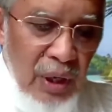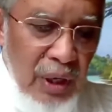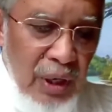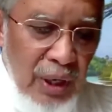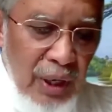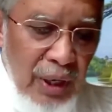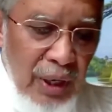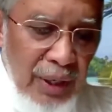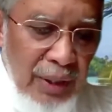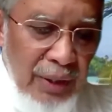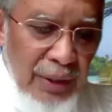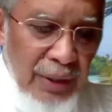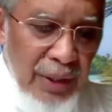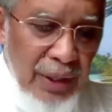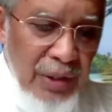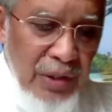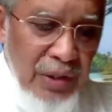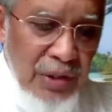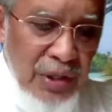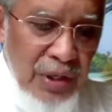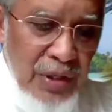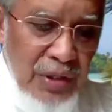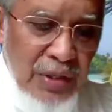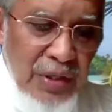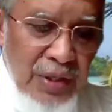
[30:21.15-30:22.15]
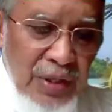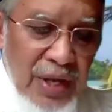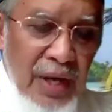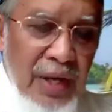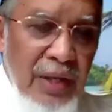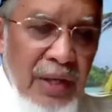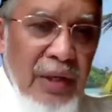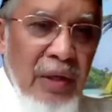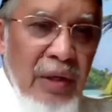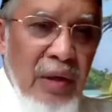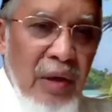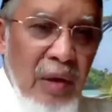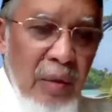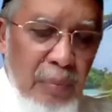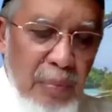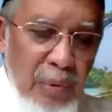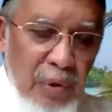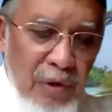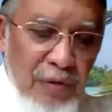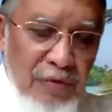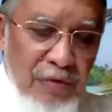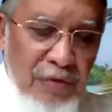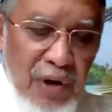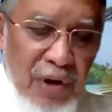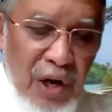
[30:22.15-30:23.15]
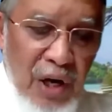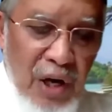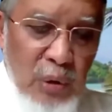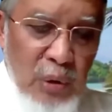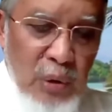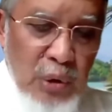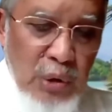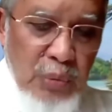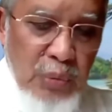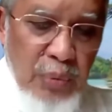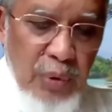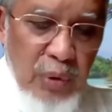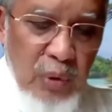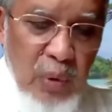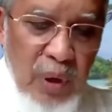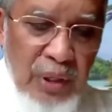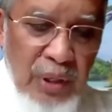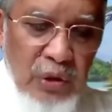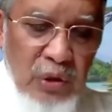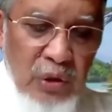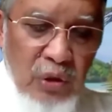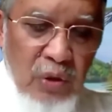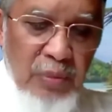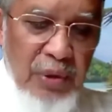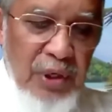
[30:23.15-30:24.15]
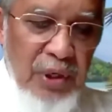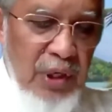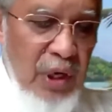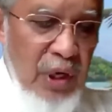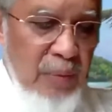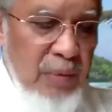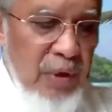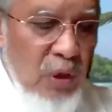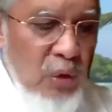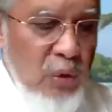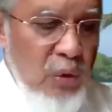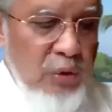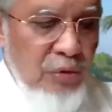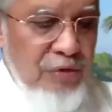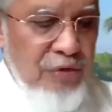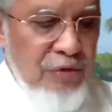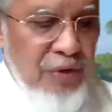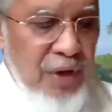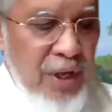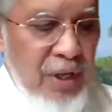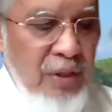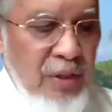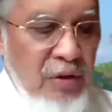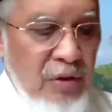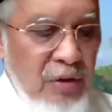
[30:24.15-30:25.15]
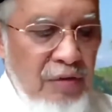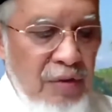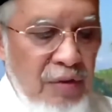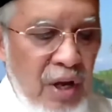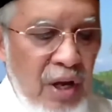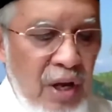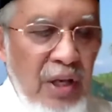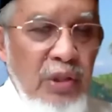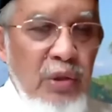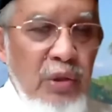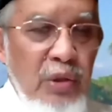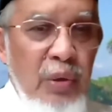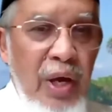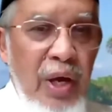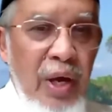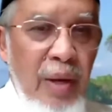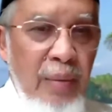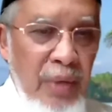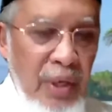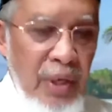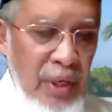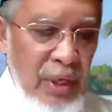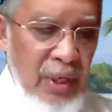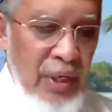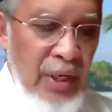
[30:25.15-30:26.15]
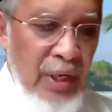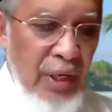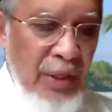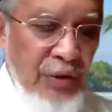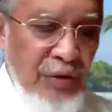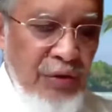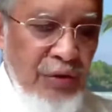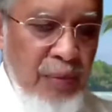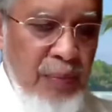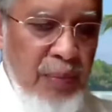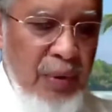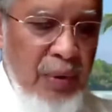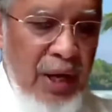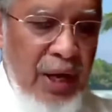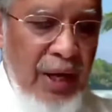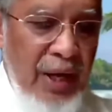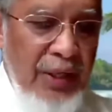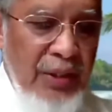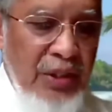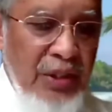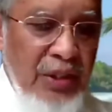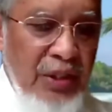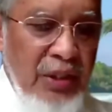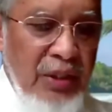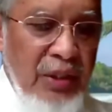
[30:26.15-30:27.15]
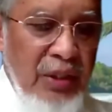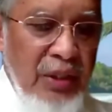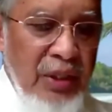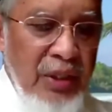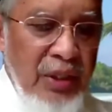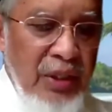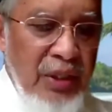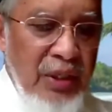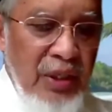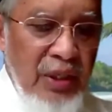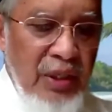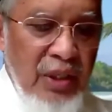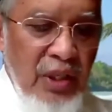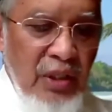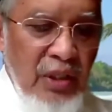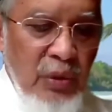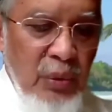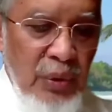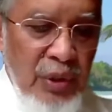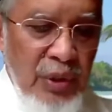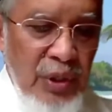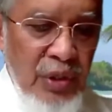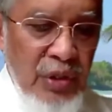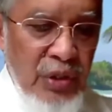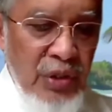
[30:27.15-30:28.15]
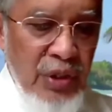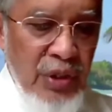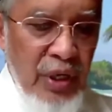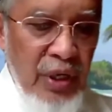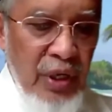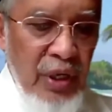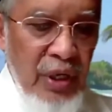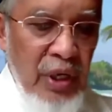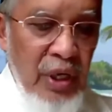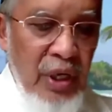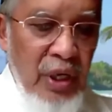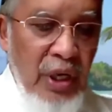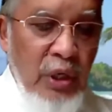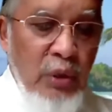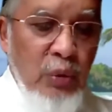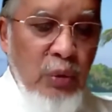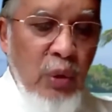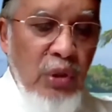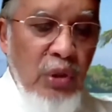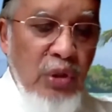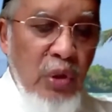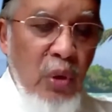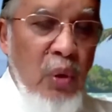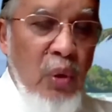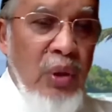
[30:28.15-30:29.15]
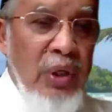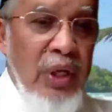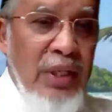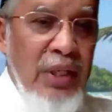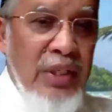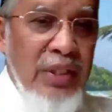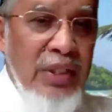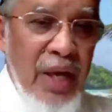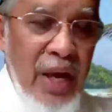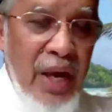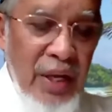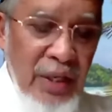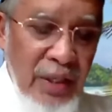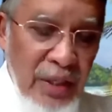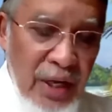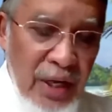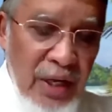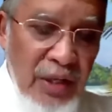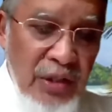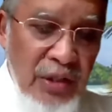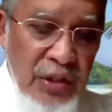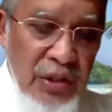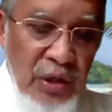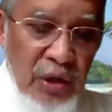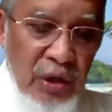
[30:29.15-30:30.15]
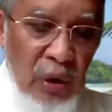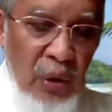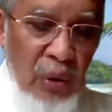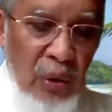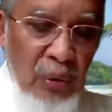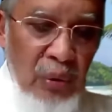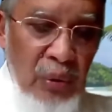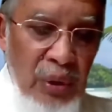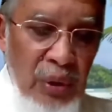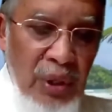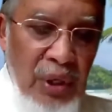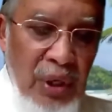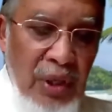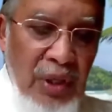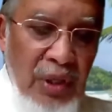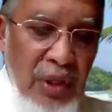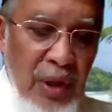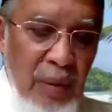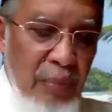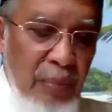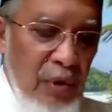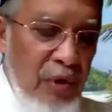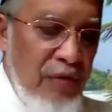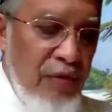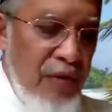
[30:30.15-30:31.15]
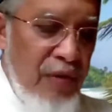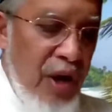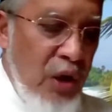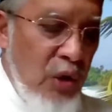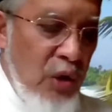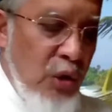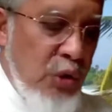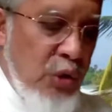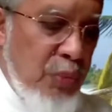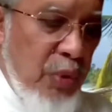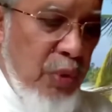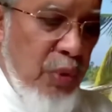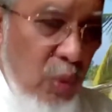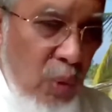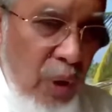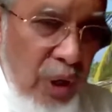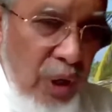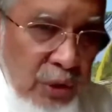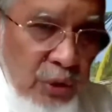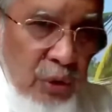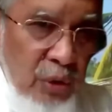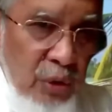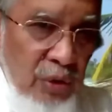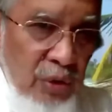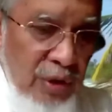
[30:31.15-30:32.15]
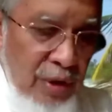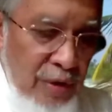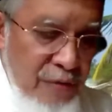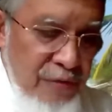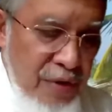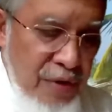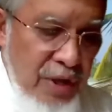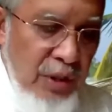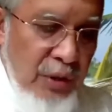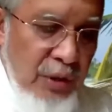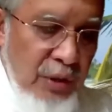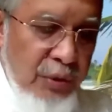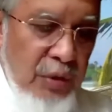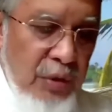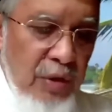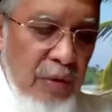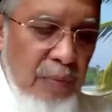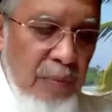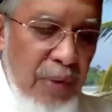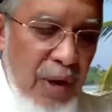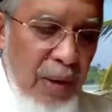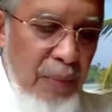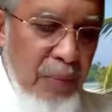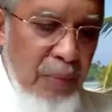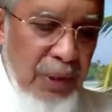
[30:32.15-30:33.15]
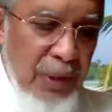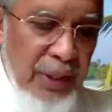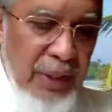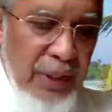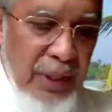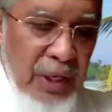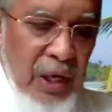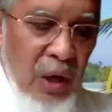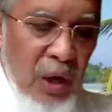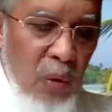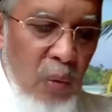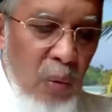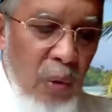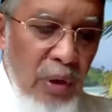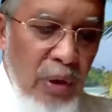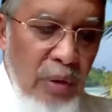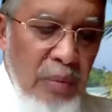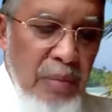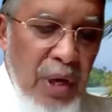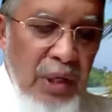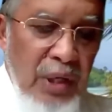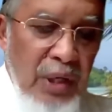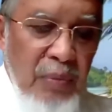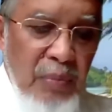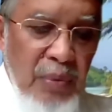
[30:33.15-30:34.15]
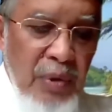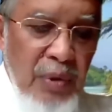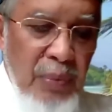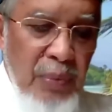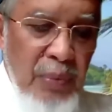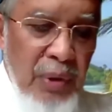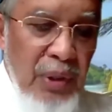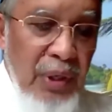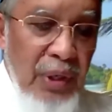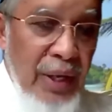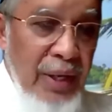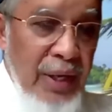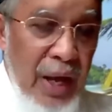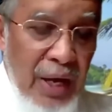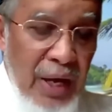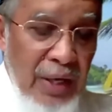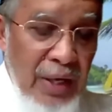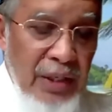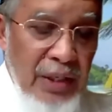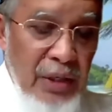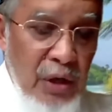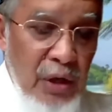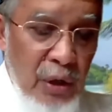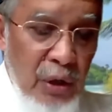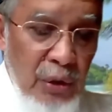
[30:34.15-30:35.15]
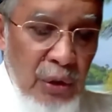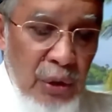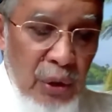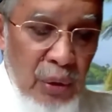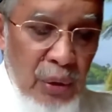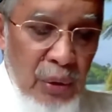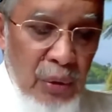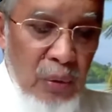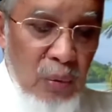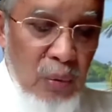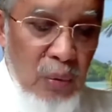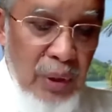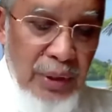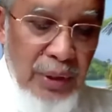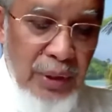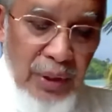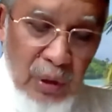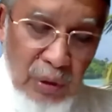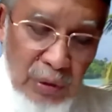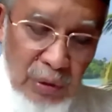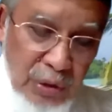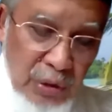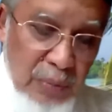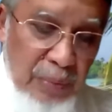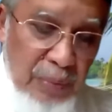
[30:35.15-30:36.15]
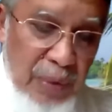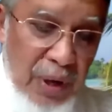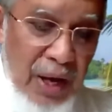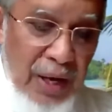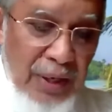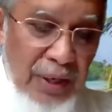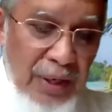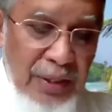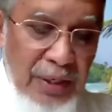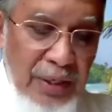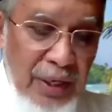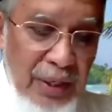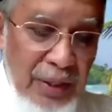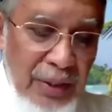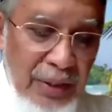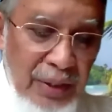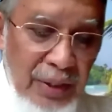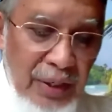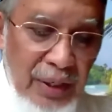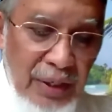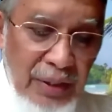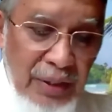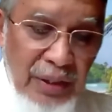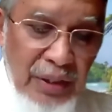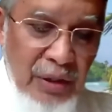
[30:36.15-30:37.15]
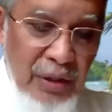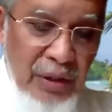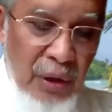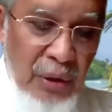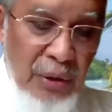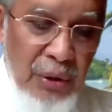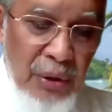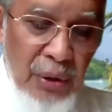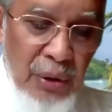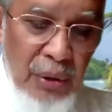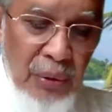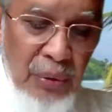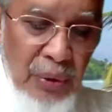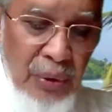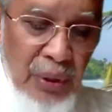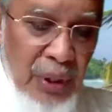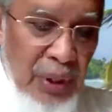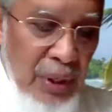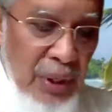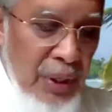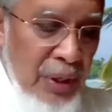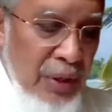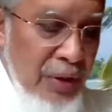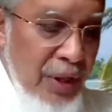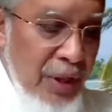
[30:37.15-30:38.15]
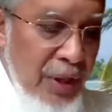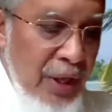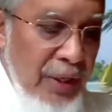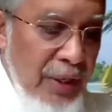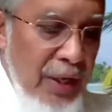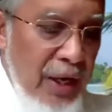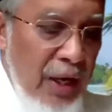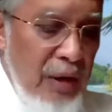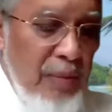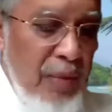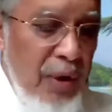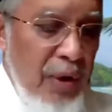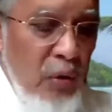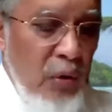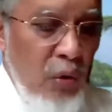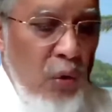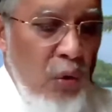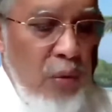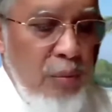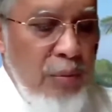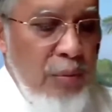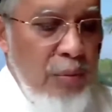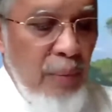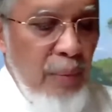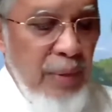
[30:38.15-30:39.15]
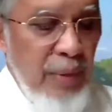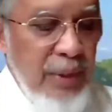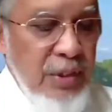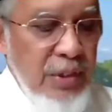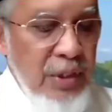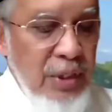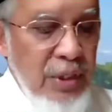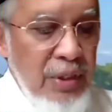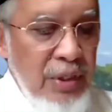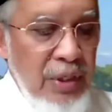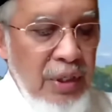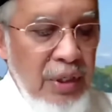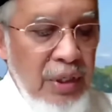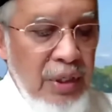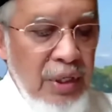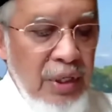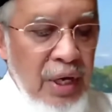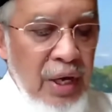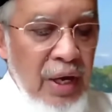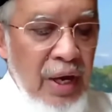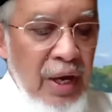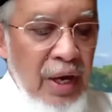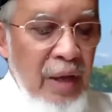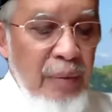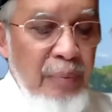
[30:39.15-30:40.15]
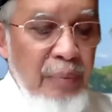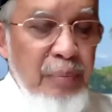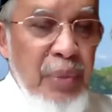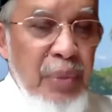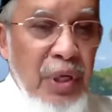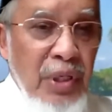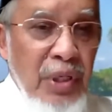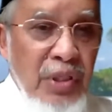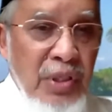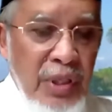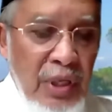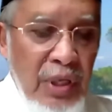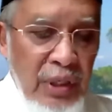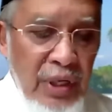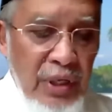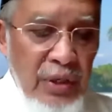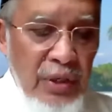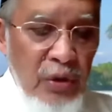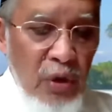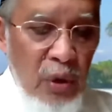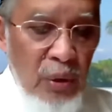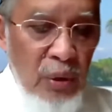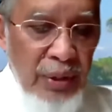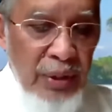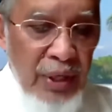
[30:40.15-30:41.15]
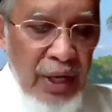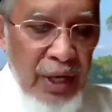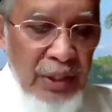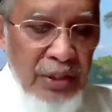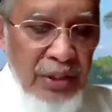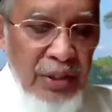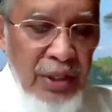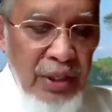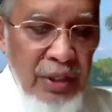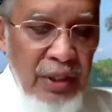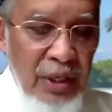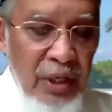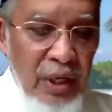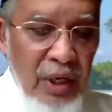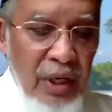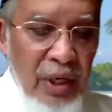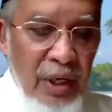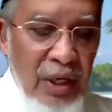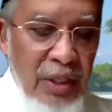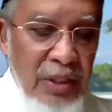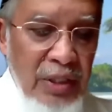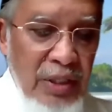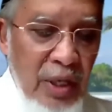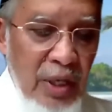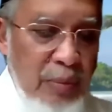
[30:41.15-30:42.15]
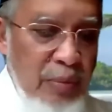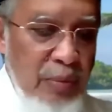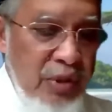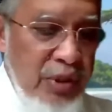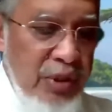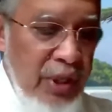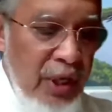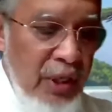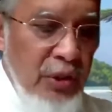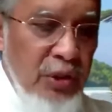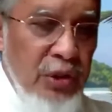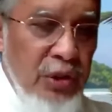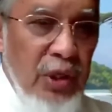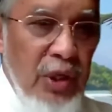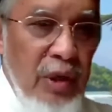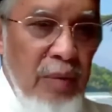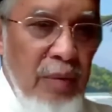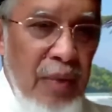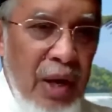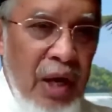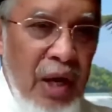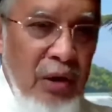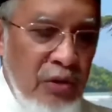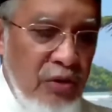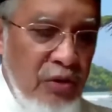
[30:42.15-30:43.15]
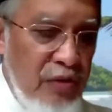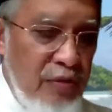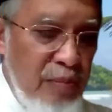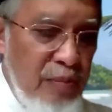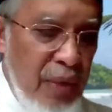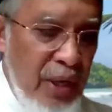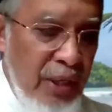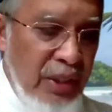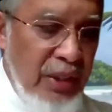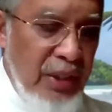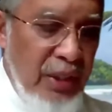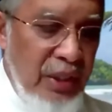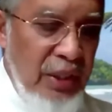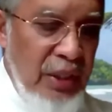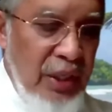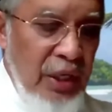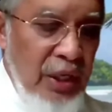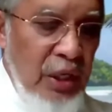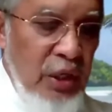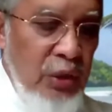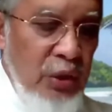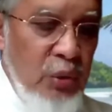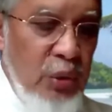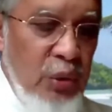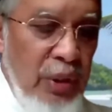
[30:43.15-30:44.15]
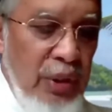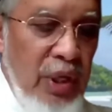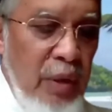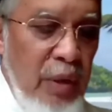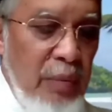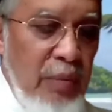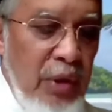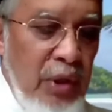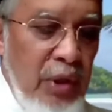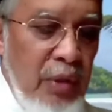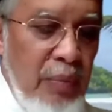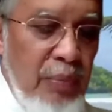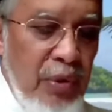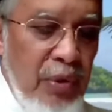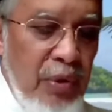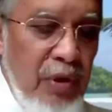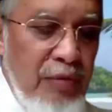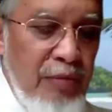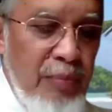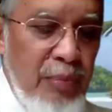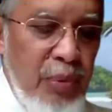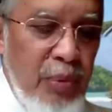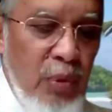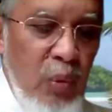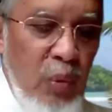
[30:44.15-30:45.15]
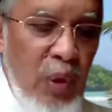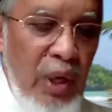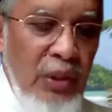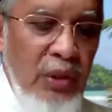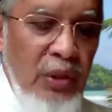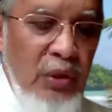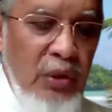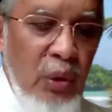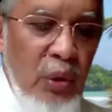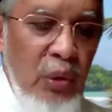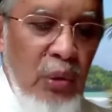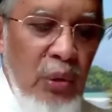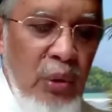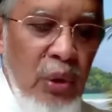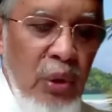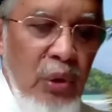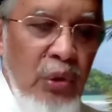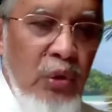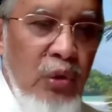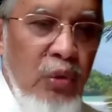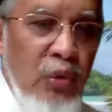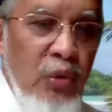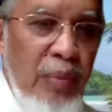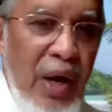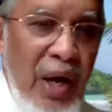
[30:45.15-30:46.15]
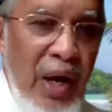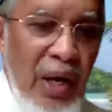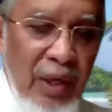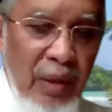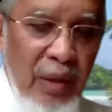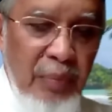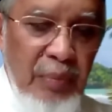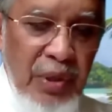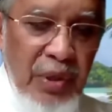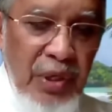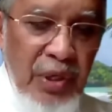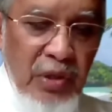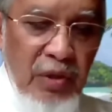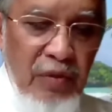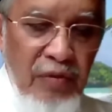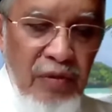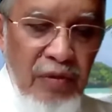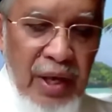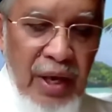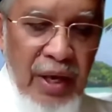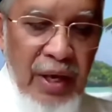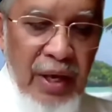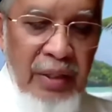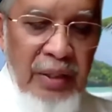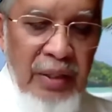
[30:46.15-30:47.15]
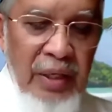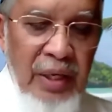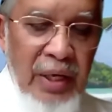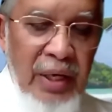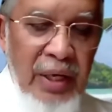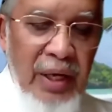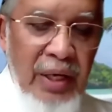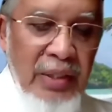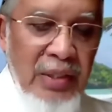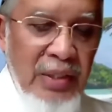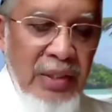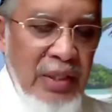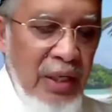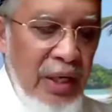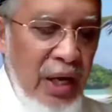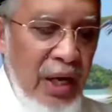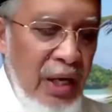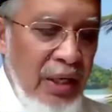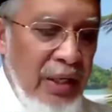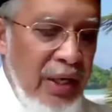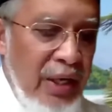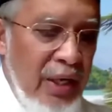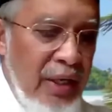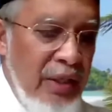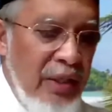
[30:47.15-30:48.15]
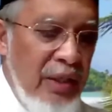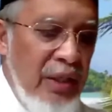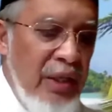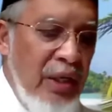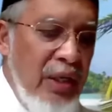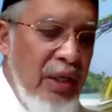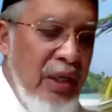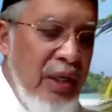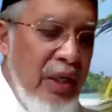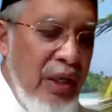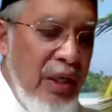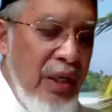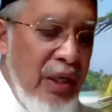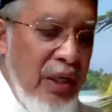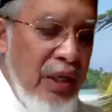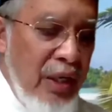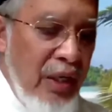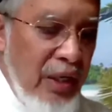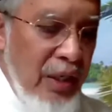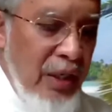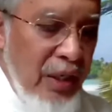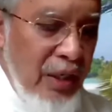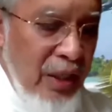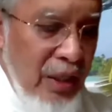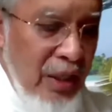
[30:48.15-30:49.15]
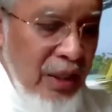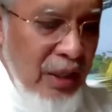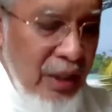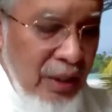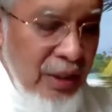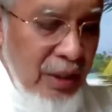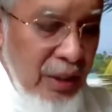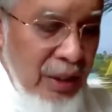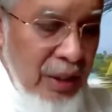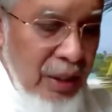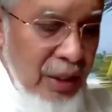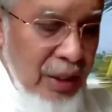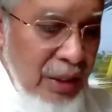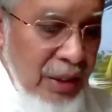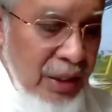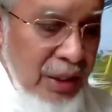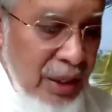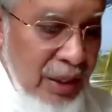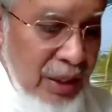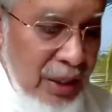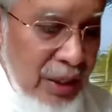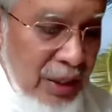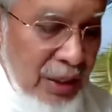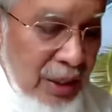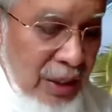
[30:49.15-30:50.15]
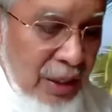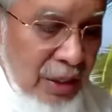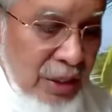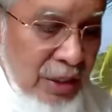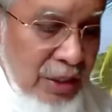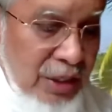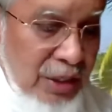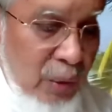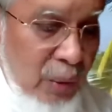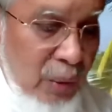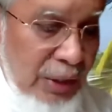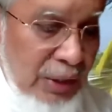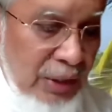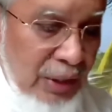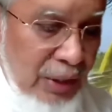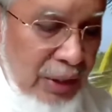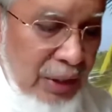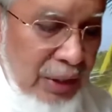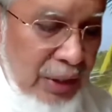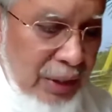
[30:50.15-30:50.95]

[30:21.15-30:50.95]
And since then, Prof. Agus Purwanto became a good friend of IIUM and IIIT in Indonesia. It was only 10 days ago that Prof. Agus Purwanto revealed to the public what many people, and I did not know, what also Pak Adian did not know, that Almarhum Mohammad Siddik had personally donated a substantial amount of money to enable Prof. Purwanto to buy a piece of land in Saragen, Jawa